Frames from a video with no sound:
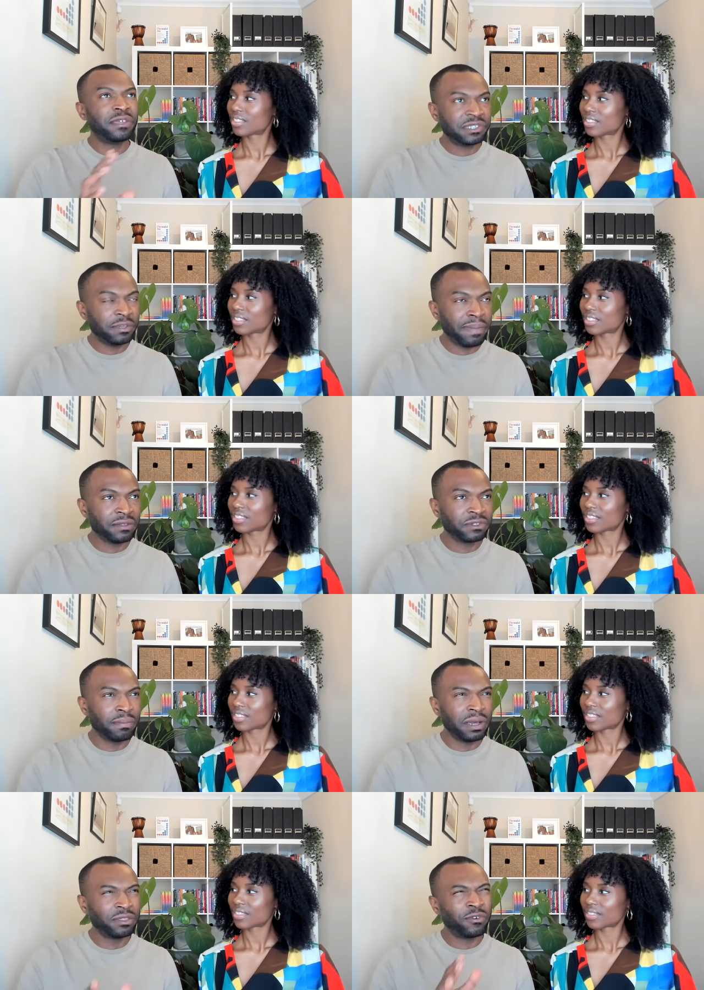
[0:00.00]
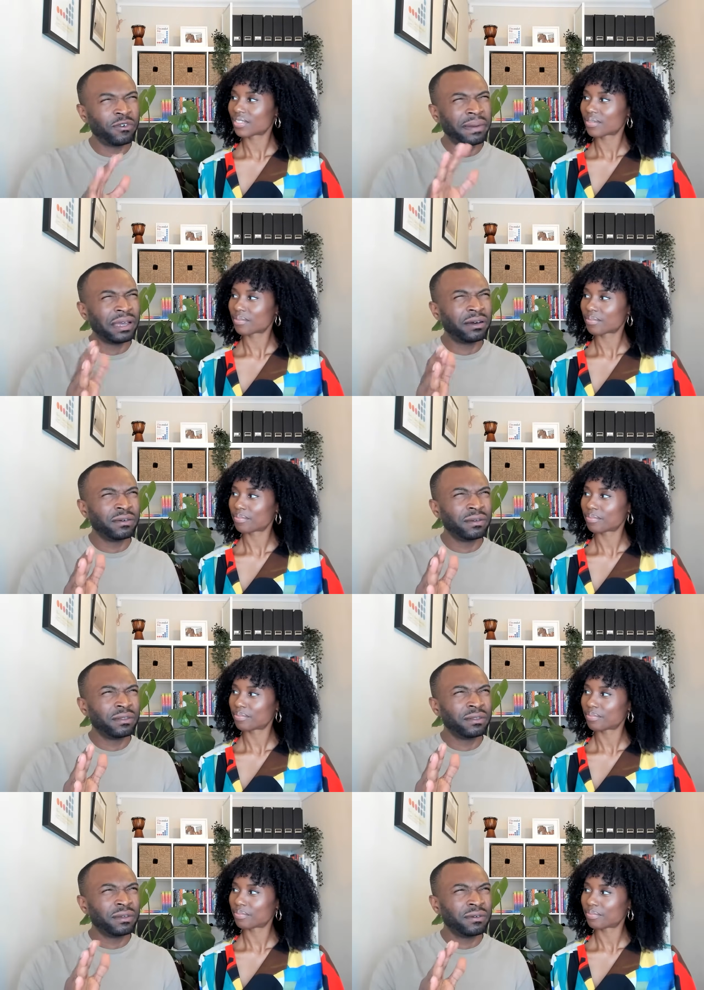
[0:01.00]
Speaker 1: thirty pounds a month or about
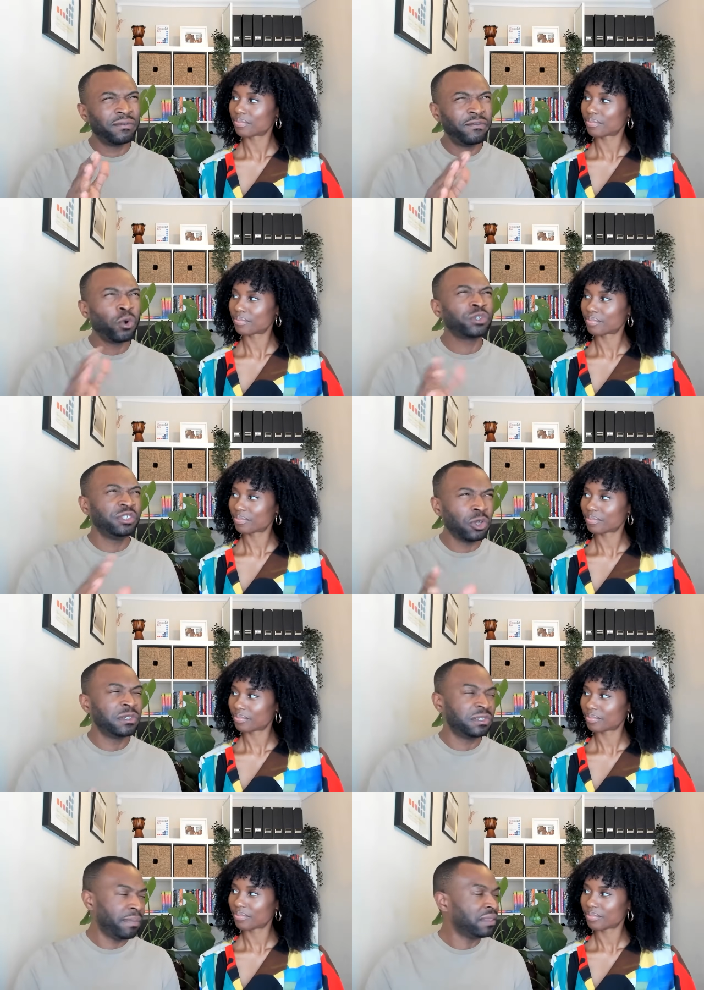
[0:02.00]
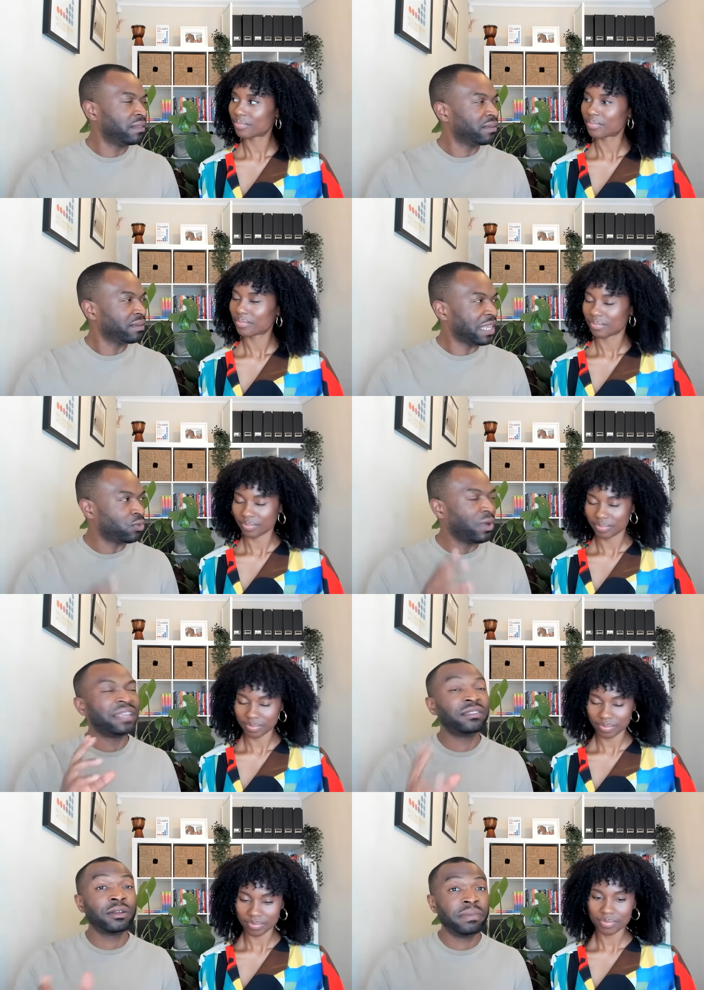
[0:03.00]
forty dollars a month. That's
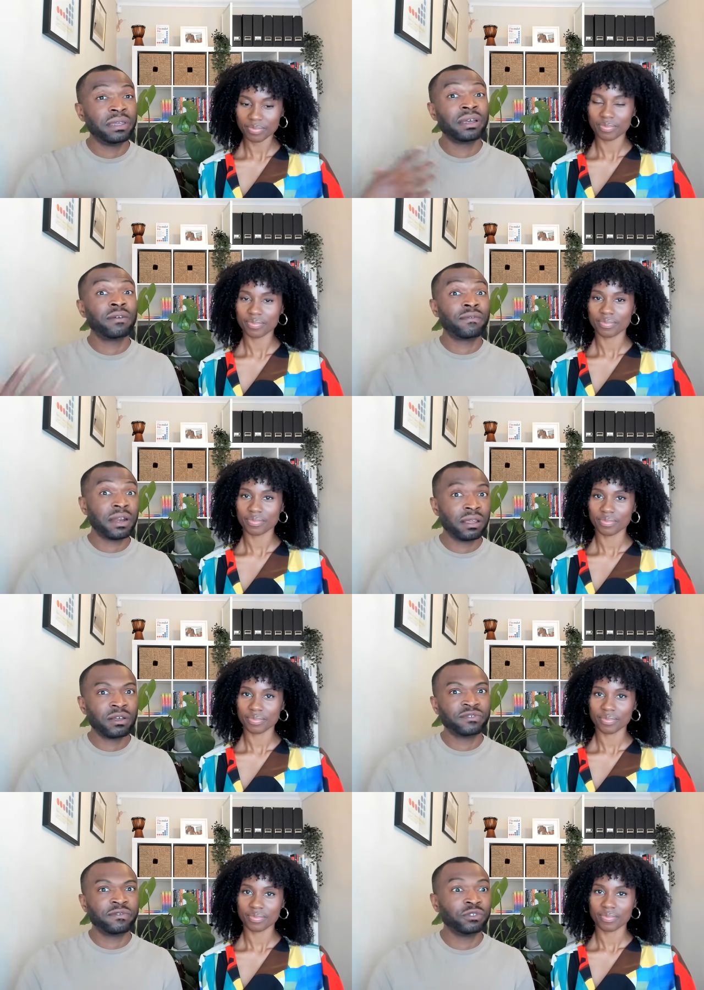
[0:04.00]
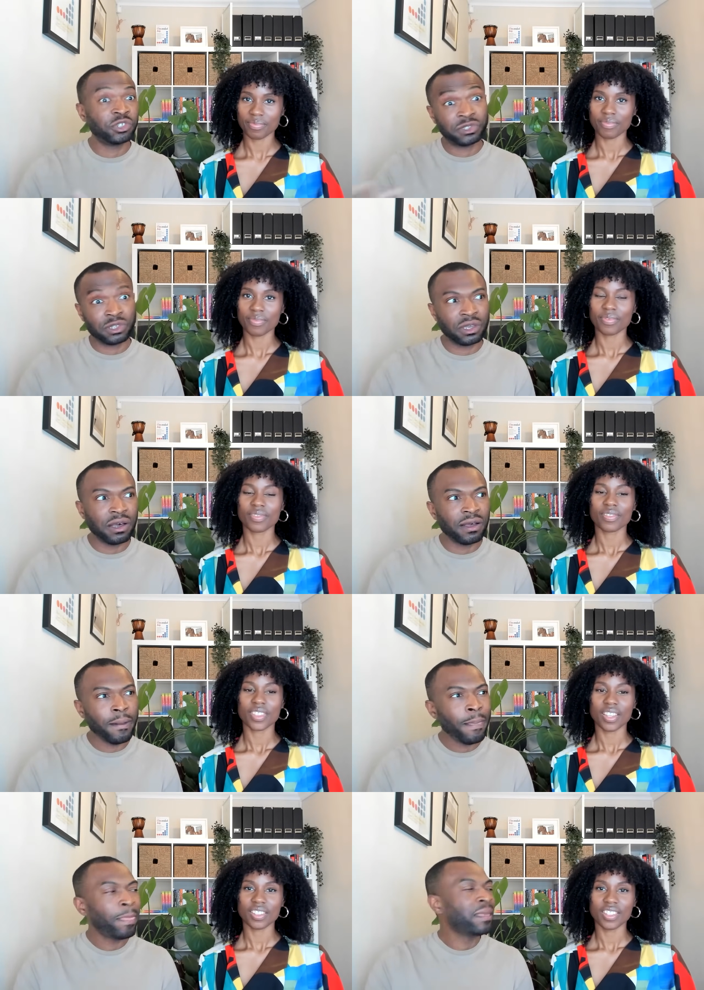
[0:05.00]
what ended up being our running cost for just the
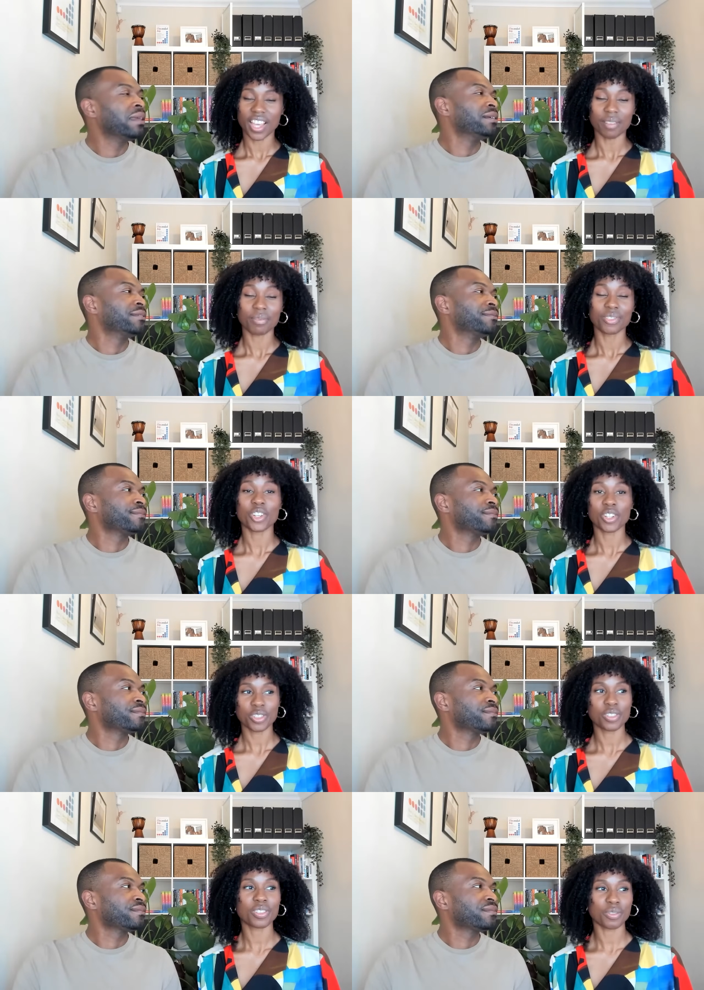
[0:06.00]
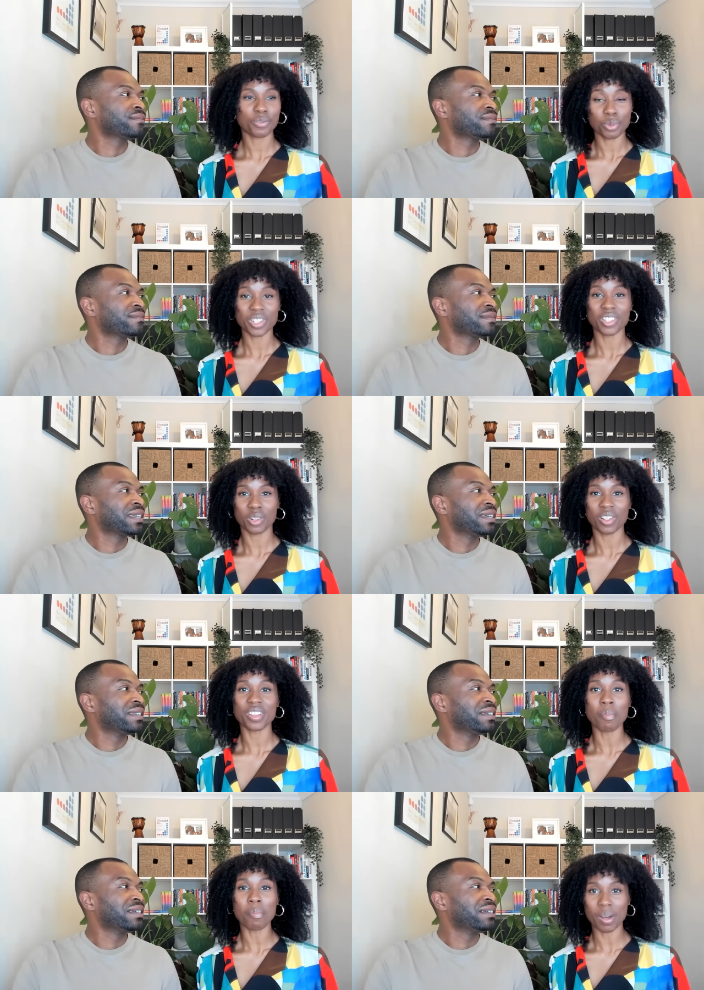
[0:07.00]
car.
Speaker 2: Yeah, yeah. just
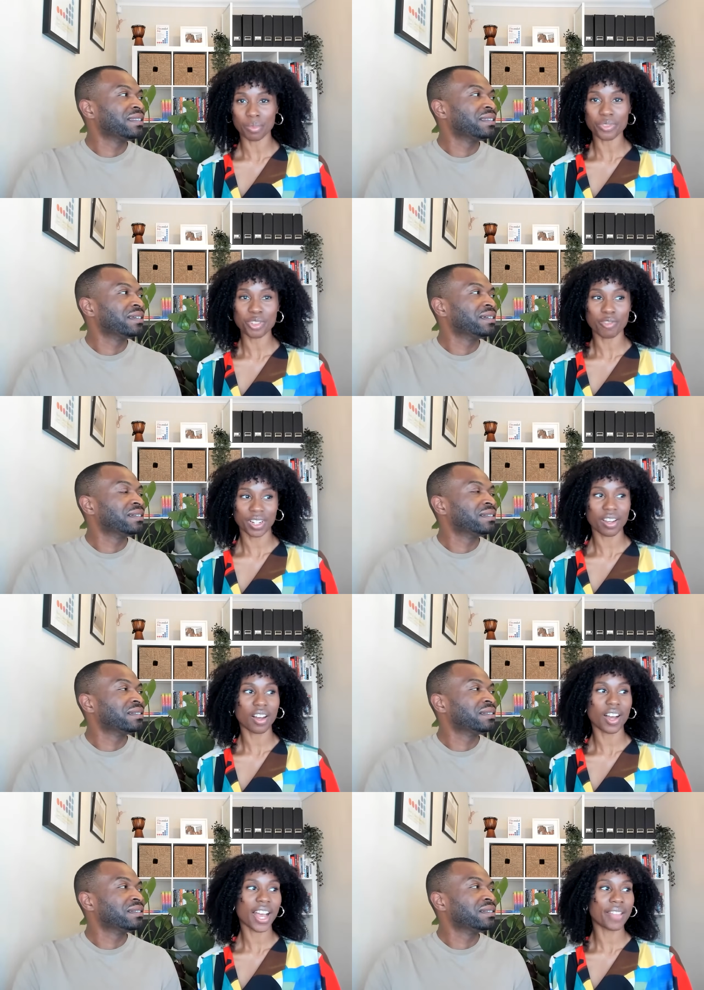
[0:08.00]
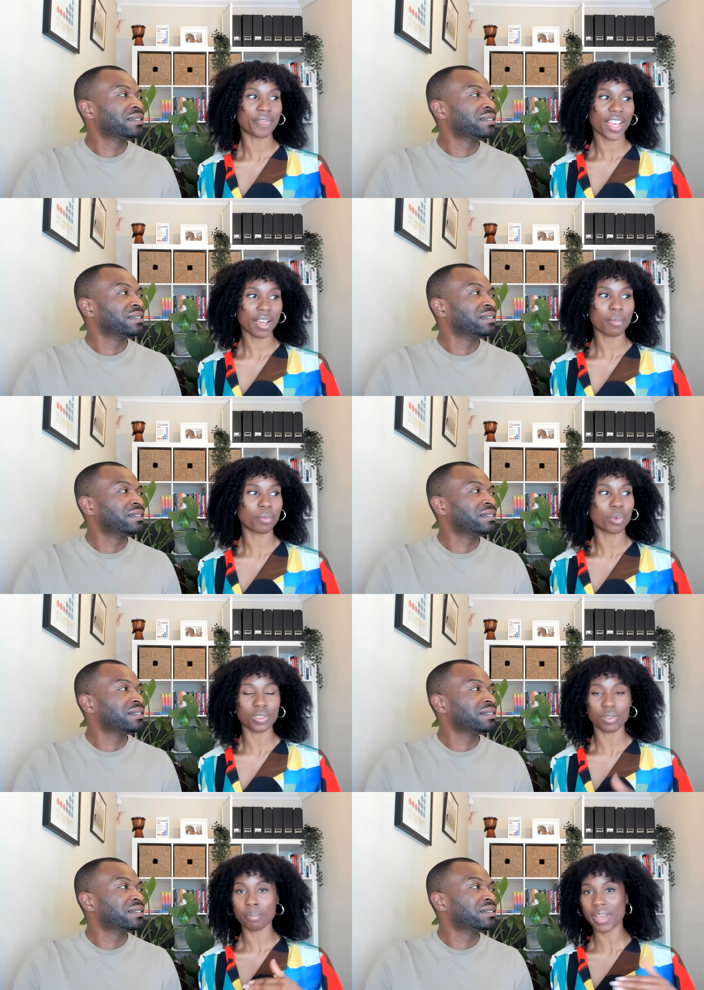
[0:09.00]
$40 a month to run a car. And that
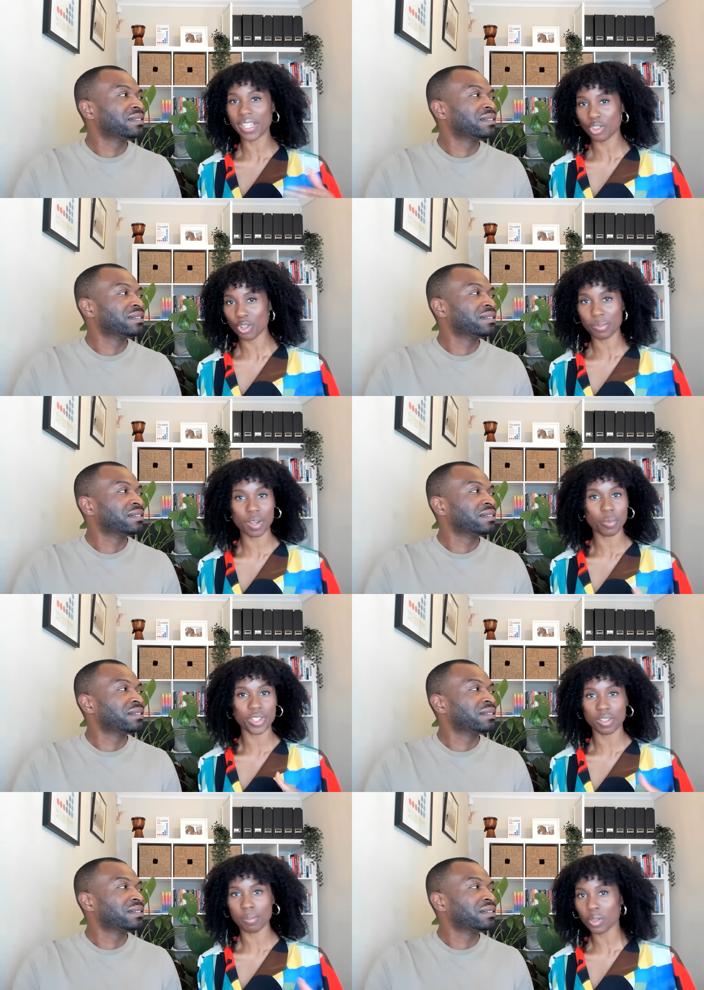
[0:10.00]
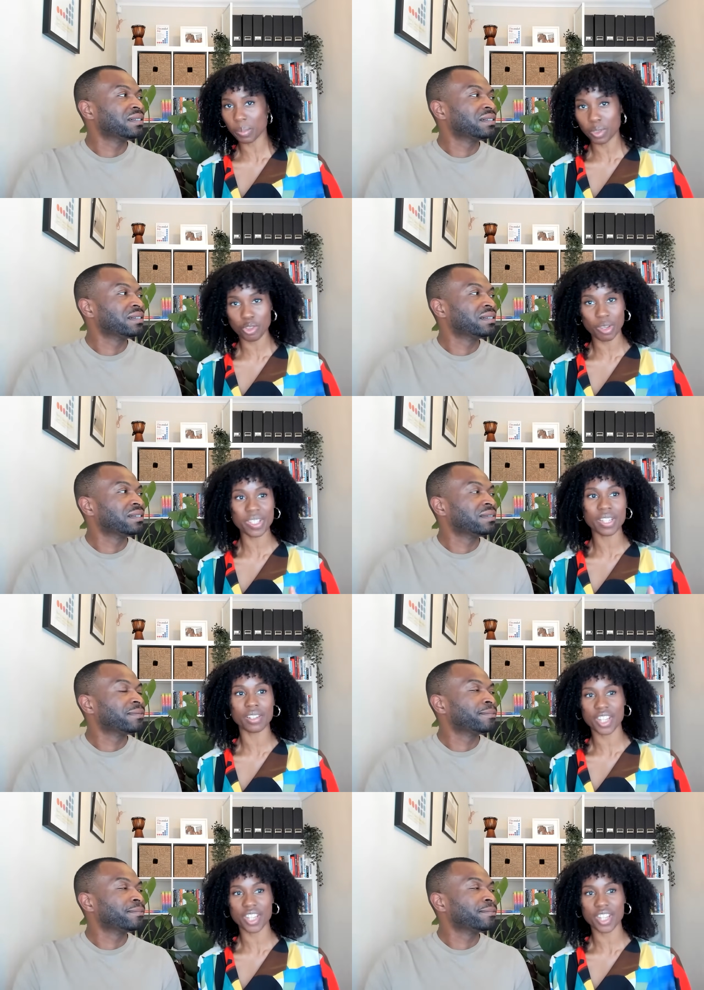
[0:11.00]
was many trips that we did, multiple trips in a